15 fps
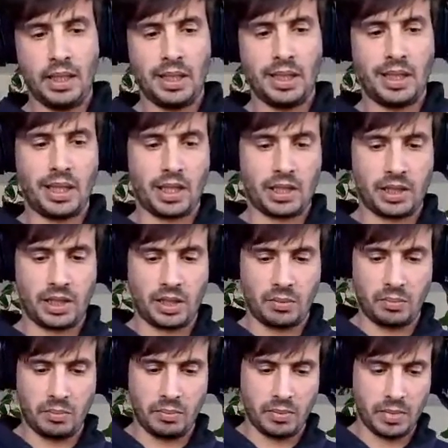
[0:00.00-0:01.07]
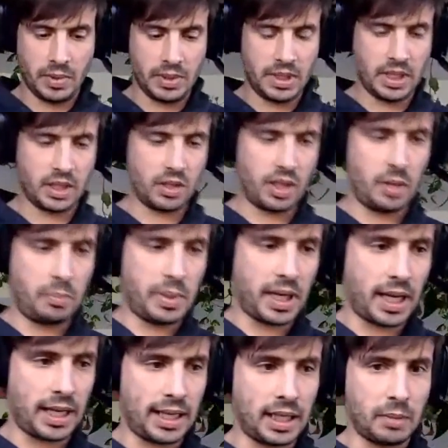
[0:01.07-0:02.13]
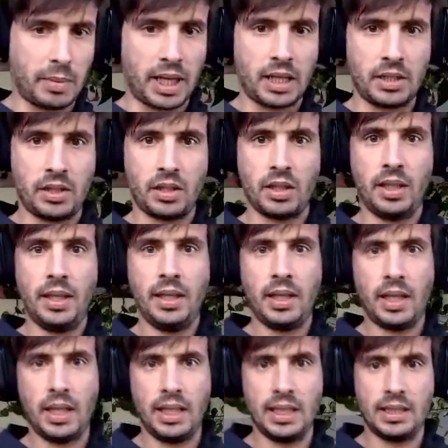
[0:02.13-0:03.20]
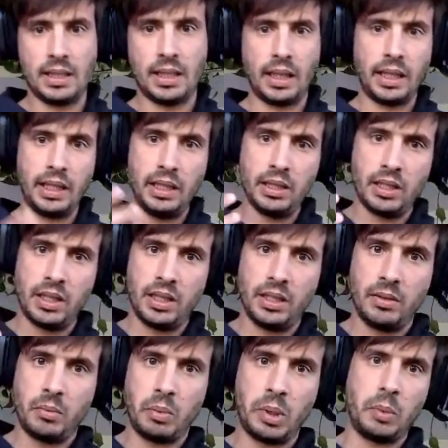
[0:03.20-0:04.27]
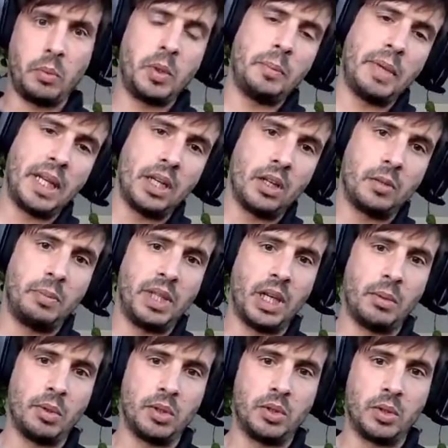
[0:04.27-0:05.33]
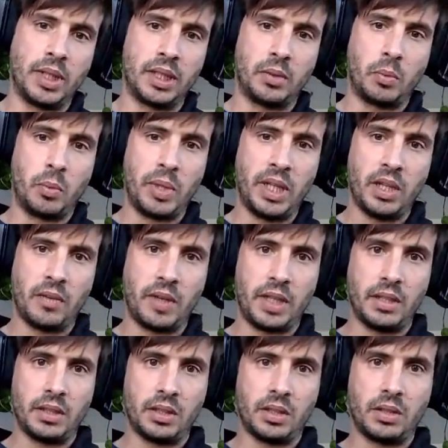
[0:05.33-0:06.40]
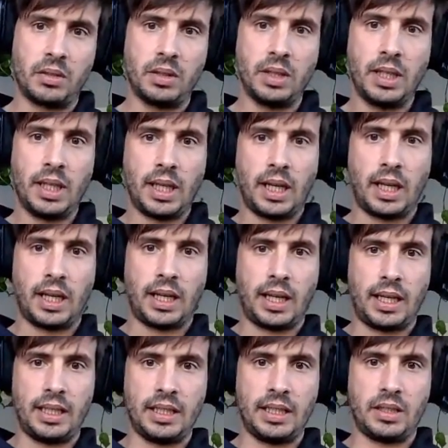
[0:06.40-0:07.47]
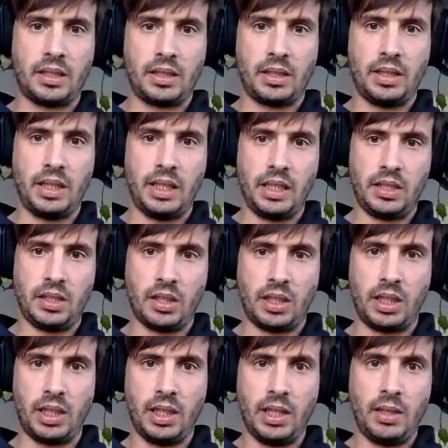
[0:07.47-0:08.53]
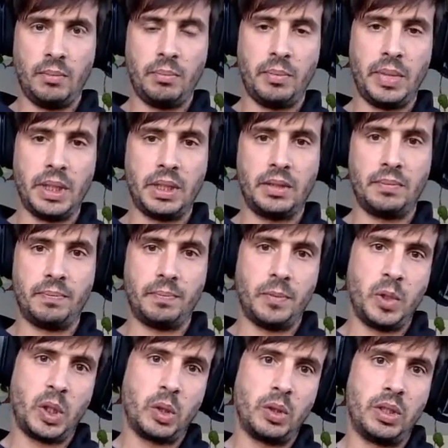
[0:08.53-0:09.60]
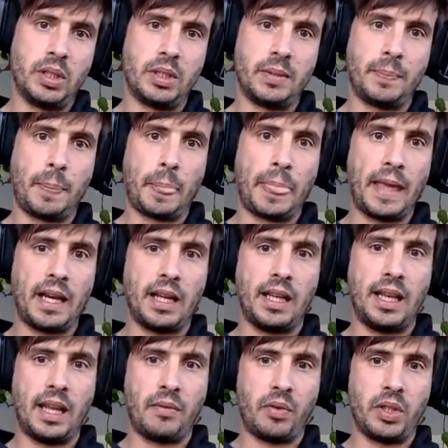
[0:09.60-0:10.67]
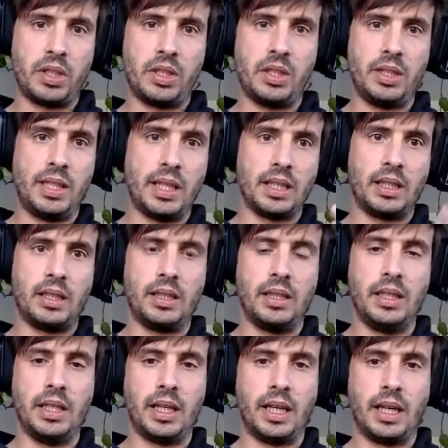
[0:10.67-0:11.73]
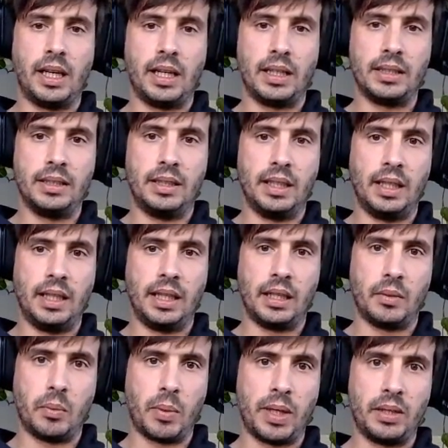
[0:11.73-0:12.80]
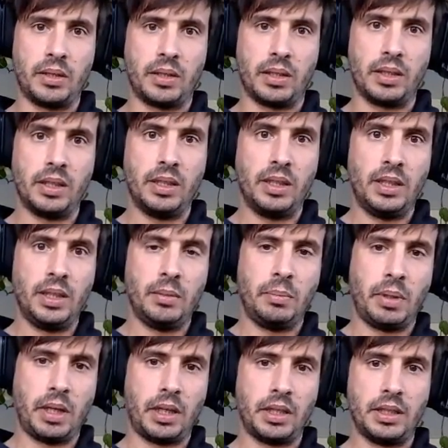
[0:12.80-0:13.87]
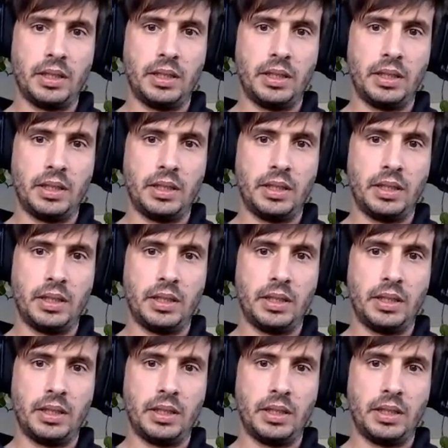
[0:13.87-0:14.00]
custom JSON API link manager at least leaner. We may not be able to get rid of it, at least initially, but we could just leverage that the link render part,